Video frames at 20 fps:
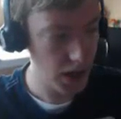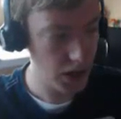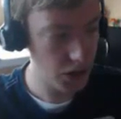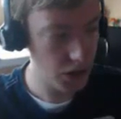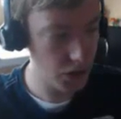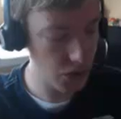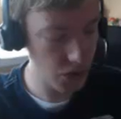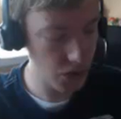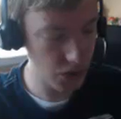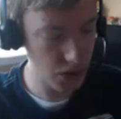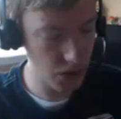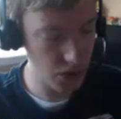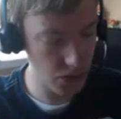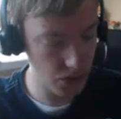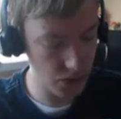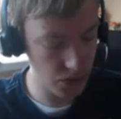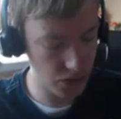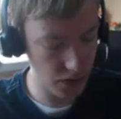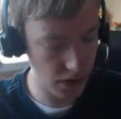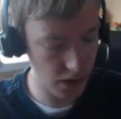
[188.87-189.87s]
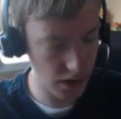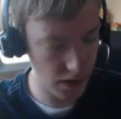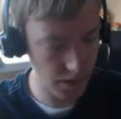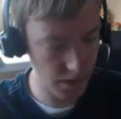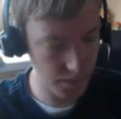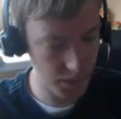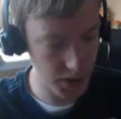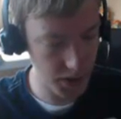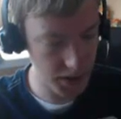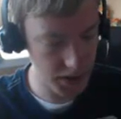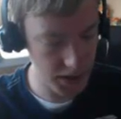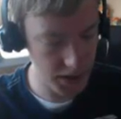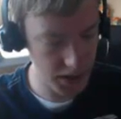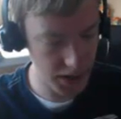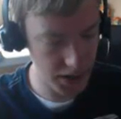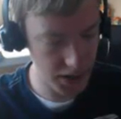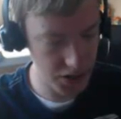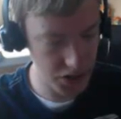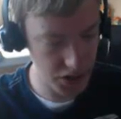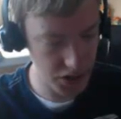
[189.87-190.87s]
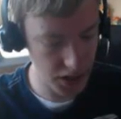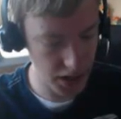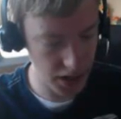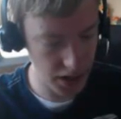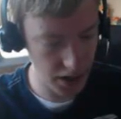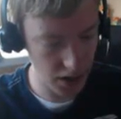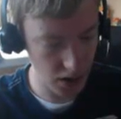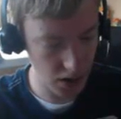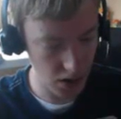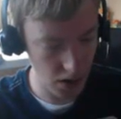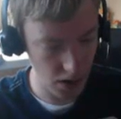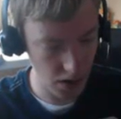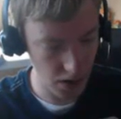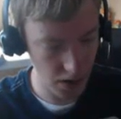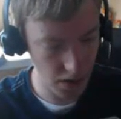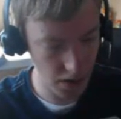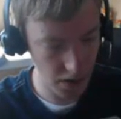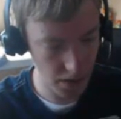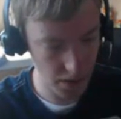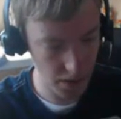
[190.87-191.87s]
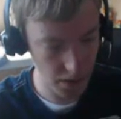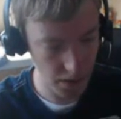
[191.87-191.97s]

You could use there's this Ancient Gear card.